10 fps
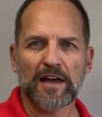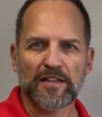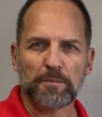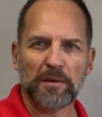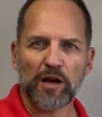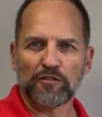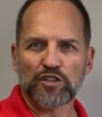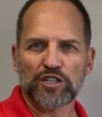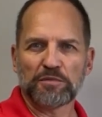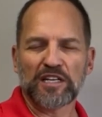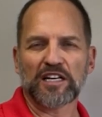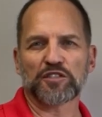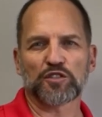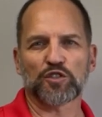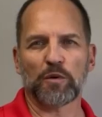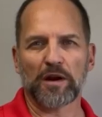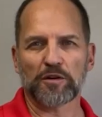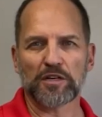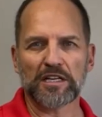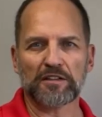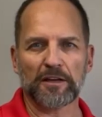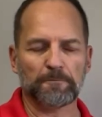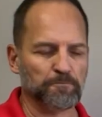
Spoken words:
and the pelvis should be nice and square underneath it.